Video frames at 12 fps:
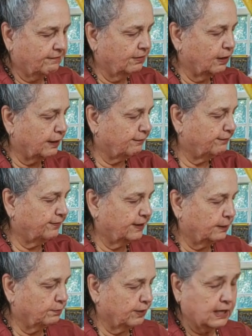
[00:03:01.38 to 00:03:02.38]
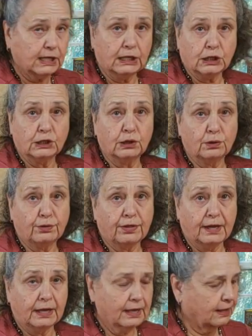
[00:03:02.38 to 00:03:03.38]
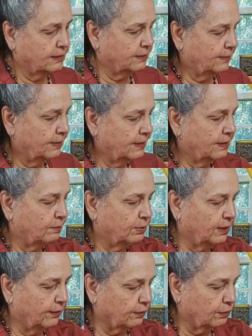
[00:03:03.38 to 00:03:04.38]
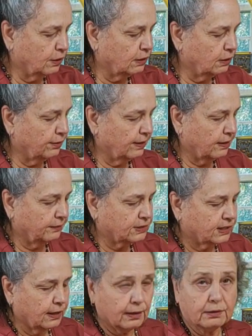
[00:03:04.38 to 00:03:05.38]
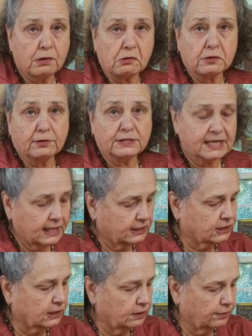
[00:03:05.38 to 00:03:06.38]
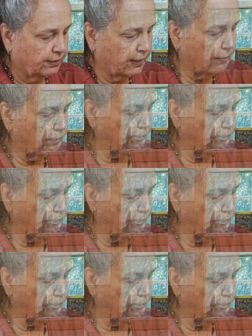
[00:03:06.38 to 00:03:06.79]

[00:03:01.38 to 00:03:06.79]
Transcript: a lot of fun bringing in clothing, putting their own clothing on the scarecrow or their dad's clothing.